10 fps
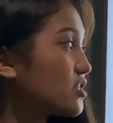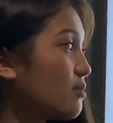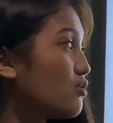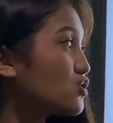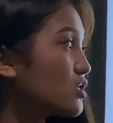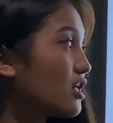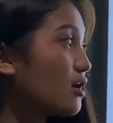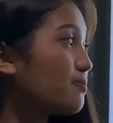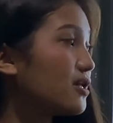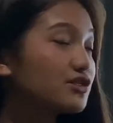emotional
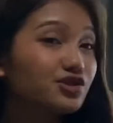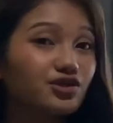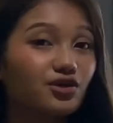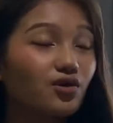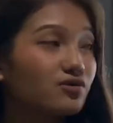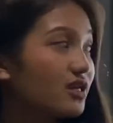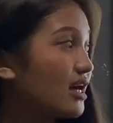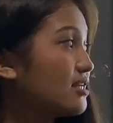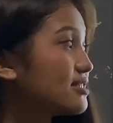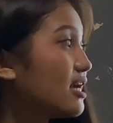appeal to your
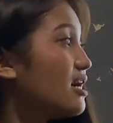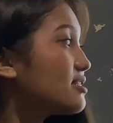audience